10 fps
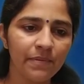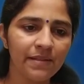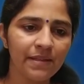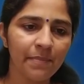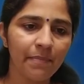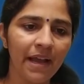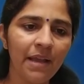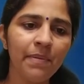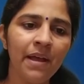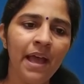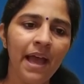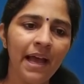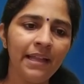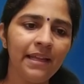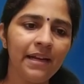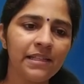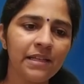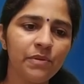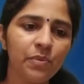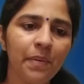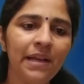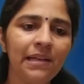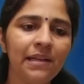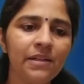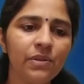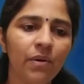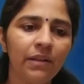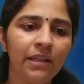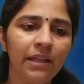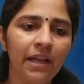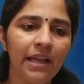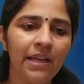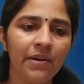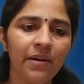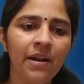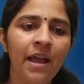This is a pipe and there are some sprinklers on here